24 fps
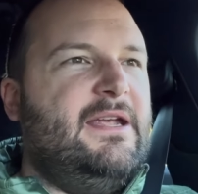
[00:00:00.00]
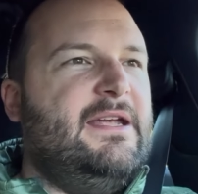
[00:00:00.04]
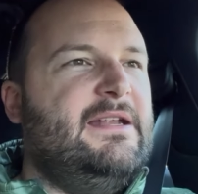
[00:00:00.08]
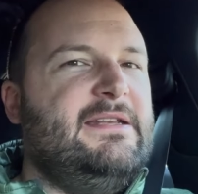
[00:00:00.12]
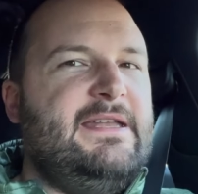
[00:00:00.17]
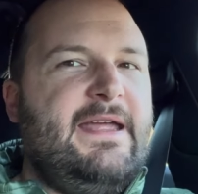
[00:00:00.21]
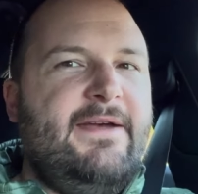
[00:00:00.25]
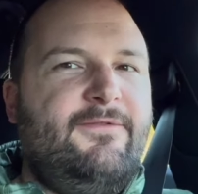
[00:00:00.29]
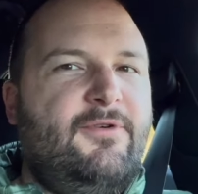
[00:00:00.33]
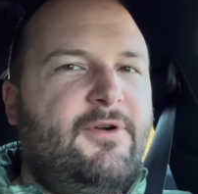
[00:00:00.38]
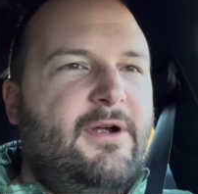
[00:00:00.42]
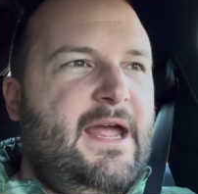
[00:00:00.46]
It
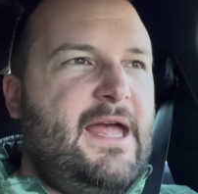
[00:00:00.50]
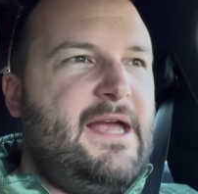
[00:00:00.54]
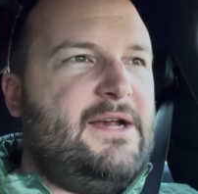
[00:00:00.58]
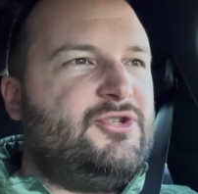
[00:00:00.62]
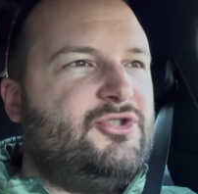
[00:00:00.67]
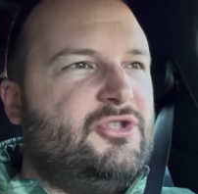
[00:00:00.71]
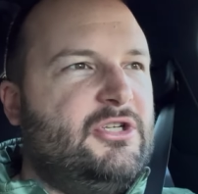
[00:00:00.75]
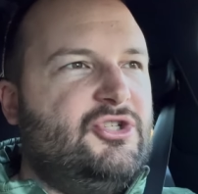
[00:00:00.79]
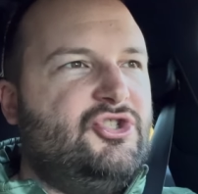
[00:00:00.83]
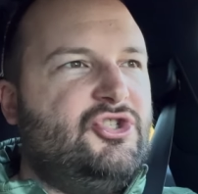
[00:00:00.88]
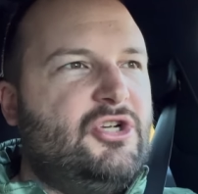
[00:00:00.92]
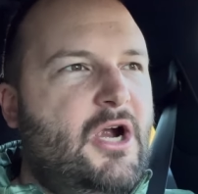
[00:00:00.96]
never
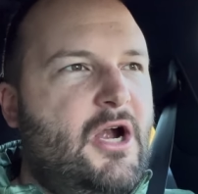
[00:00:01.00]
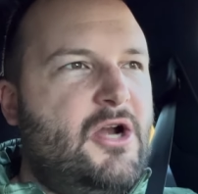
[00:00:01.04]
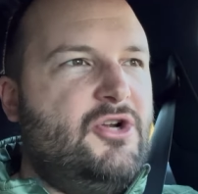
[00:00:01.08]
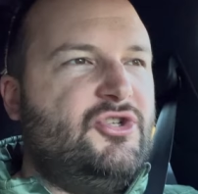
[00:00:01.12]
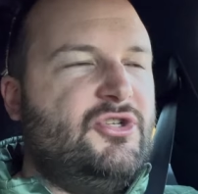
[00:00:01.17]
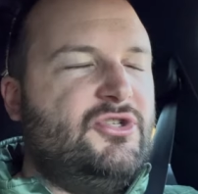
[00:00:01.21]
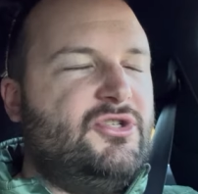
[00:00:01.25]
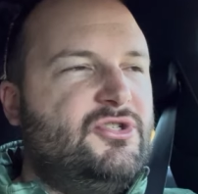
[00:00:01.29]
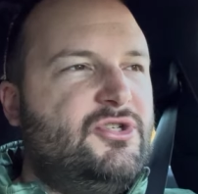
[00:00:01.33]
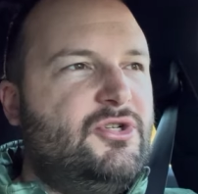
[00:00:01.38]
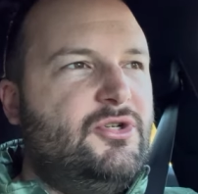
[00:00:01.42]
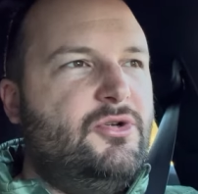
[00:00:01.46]
actually
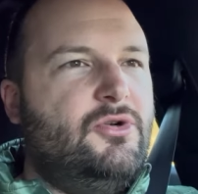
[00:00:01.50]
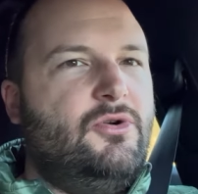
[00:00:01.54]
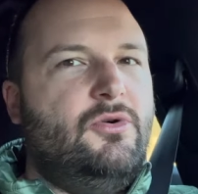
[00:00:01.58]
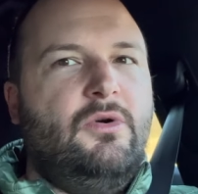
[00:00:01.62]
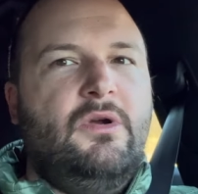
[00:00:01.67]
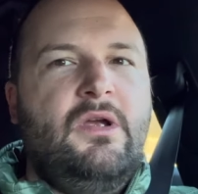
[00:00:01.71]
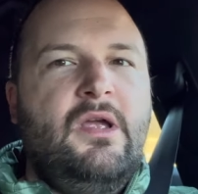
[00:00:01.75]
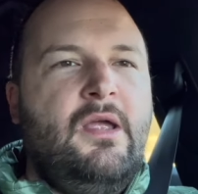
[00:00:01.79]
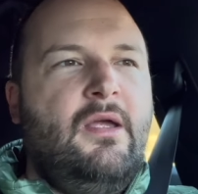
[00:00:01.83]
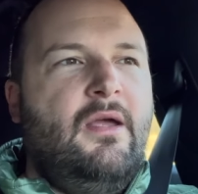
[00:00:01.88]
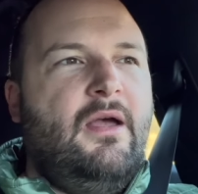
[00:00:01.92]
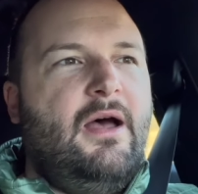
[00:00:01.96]
charges to
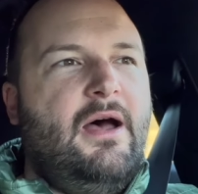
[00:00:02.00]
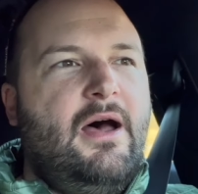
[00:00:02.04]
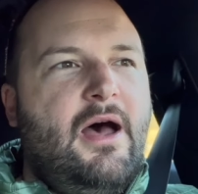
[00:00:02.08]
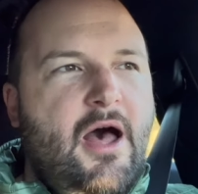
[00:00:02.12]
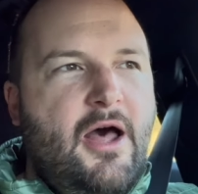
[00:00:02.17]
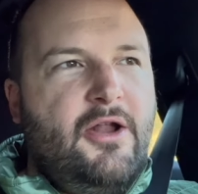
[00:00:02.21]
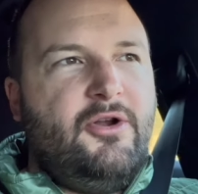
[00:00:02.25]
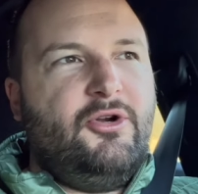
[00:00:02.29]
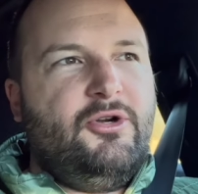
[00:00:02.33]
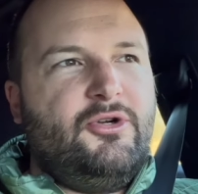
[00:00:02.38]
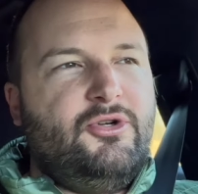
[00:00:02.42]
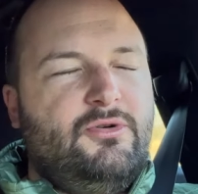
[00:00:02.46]
a
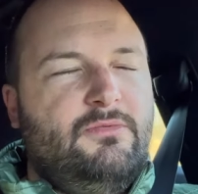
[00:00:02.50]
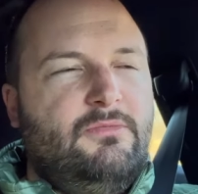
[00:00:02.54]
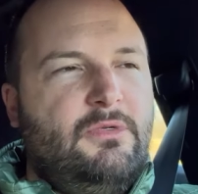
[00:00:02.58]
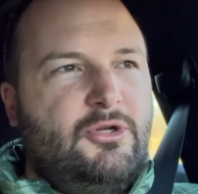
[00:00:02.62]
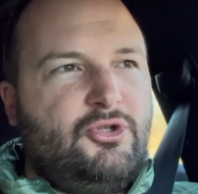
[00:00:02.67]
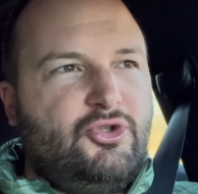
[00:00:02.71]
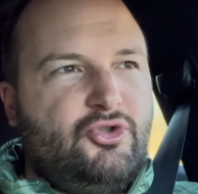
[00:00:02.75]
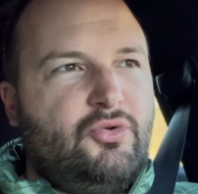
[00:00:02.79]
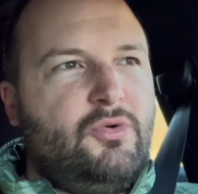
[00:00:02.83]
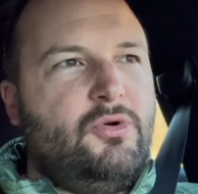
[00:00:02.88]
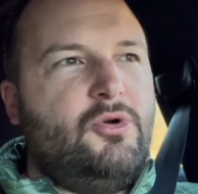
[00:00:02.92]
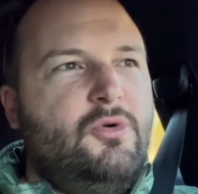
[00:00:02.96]
hundred, a
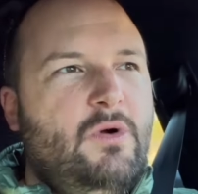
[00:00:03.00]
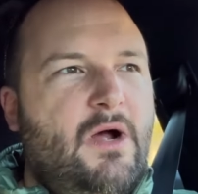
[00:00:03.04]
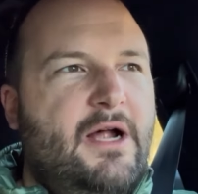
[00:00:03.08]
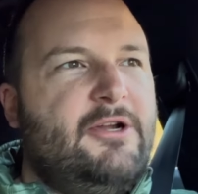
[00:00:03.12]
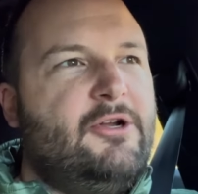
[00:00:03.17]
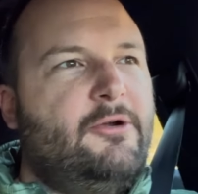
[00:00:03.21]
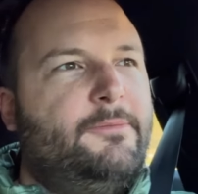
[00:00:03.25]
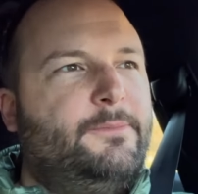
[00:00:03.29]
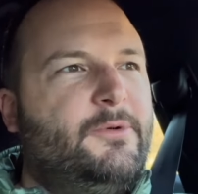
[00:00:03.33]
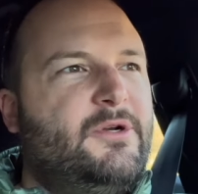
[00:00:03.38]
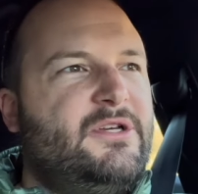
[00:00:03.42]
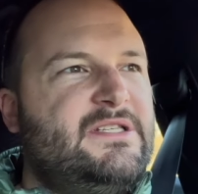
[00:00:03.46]
true
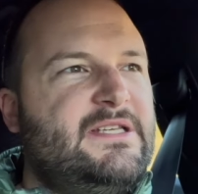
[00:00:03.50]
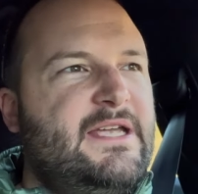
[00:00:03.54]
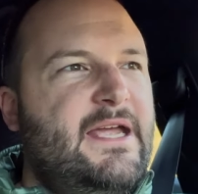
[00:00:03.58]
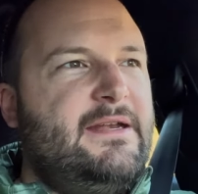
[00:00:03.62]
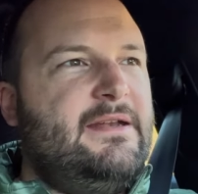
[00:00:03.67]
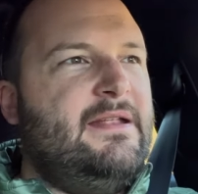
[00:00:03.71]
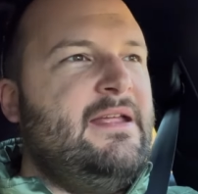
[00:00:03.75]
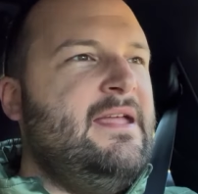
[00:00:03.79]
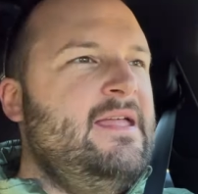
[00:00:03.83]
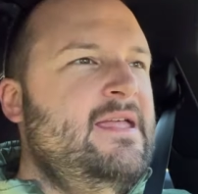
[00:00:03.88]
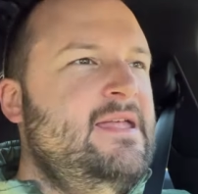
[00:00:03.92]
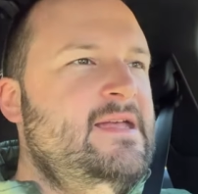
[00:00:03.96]
hundred percent,
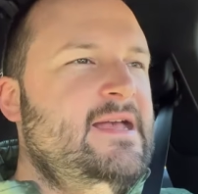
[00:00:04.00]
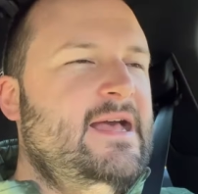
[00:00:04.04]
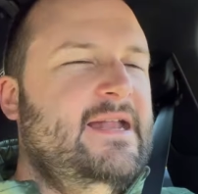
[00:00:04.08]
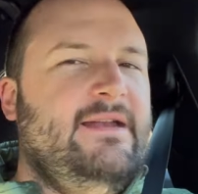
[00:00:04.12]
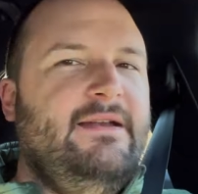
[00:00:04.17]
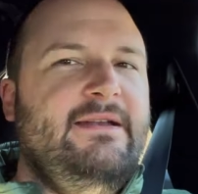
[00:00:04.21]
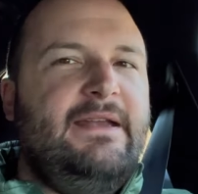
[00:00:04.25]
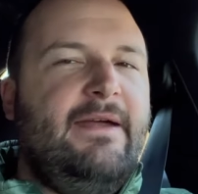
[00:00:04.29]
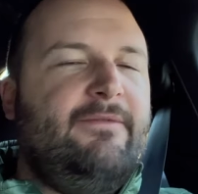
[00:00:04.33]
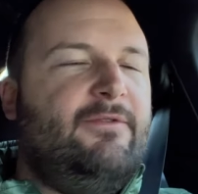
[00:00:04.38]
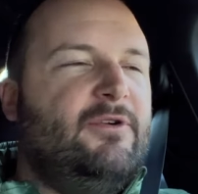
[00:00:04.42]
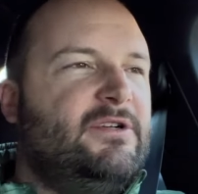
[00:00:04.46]
and
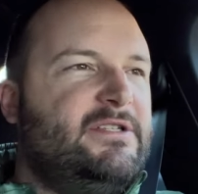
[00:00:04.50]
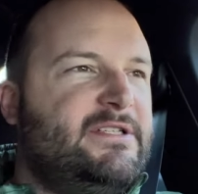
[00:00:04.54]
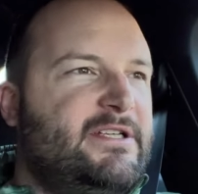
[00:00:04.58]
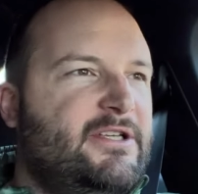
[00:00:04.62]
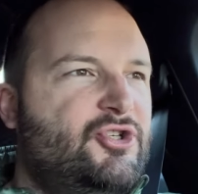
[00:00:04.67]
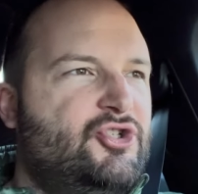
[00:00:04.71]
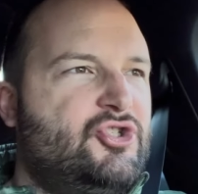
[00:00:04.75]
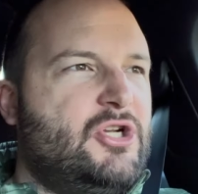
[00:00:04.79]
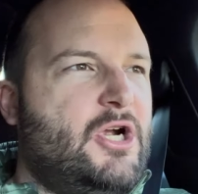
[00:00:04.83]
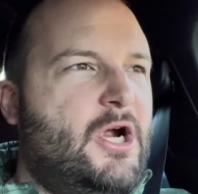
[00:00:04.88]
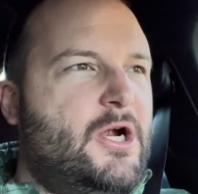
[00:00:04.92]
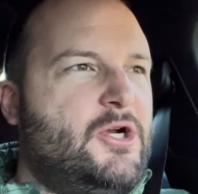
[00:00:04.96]
it never
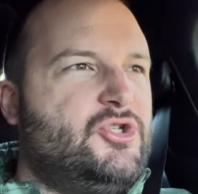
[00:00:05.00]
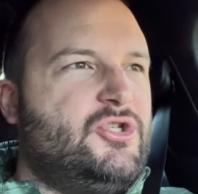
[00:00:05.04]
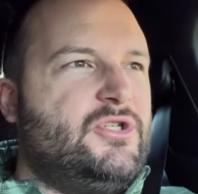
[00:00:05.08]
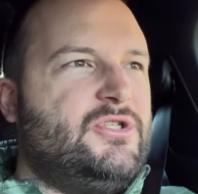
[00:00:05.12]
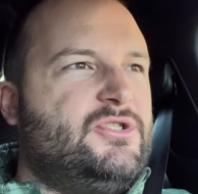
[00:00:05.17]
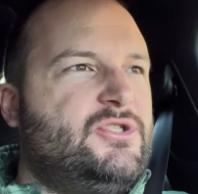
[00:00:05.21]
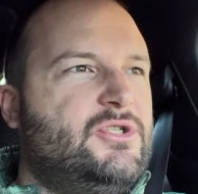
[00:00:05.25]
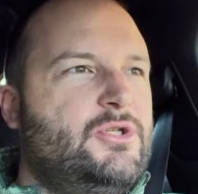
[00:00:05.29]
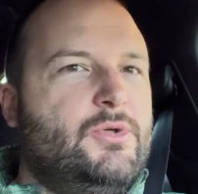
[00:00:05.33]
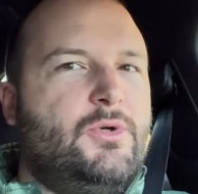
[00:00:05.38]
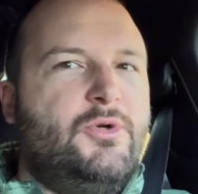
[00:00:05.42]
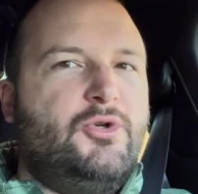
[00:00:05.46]
discharges
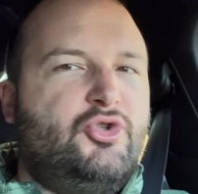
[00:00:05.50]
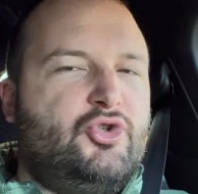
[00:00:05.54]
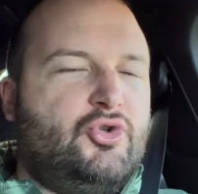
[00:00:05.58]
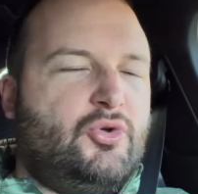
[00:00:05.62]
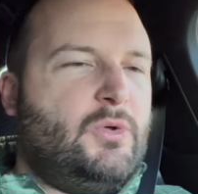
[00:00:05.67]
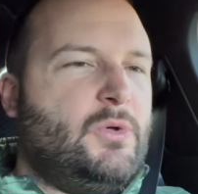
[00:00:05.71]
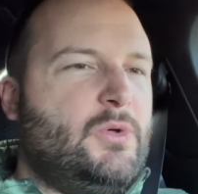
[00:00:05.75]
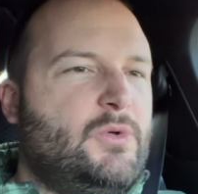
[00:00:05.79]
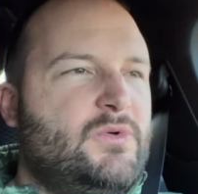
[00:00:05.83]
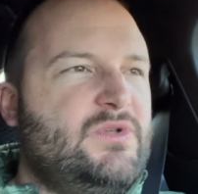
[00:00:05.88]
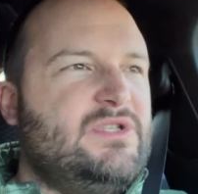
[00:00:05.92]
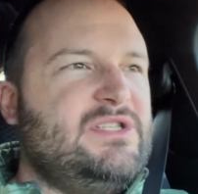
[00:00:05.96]
to a
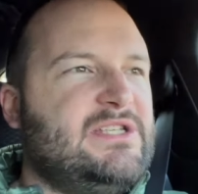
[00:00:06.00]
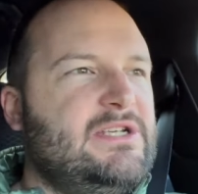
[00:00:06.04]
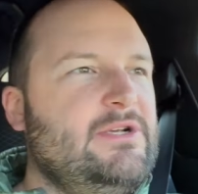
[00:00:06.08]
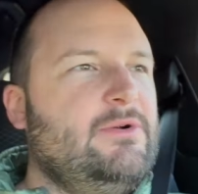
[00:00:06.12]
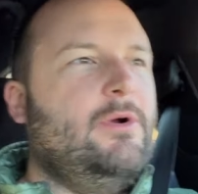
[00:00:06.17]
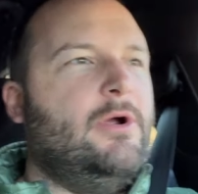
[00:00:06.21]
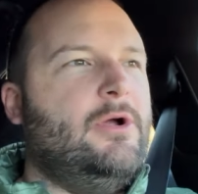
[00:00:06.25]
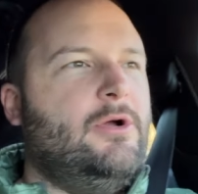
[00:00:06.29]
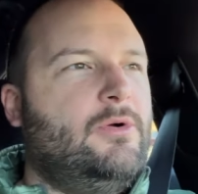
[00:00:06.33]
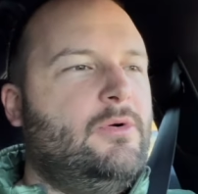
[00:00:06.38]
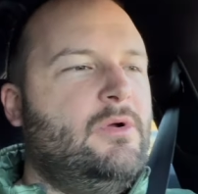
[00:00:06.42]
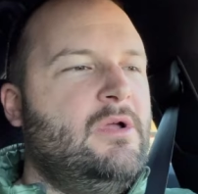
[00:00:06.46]
true
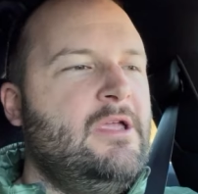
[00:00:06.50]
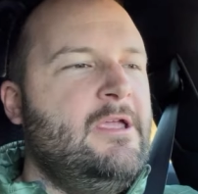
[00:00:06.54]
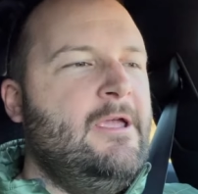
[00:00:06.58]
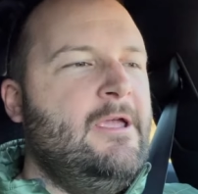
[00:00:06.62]
zero.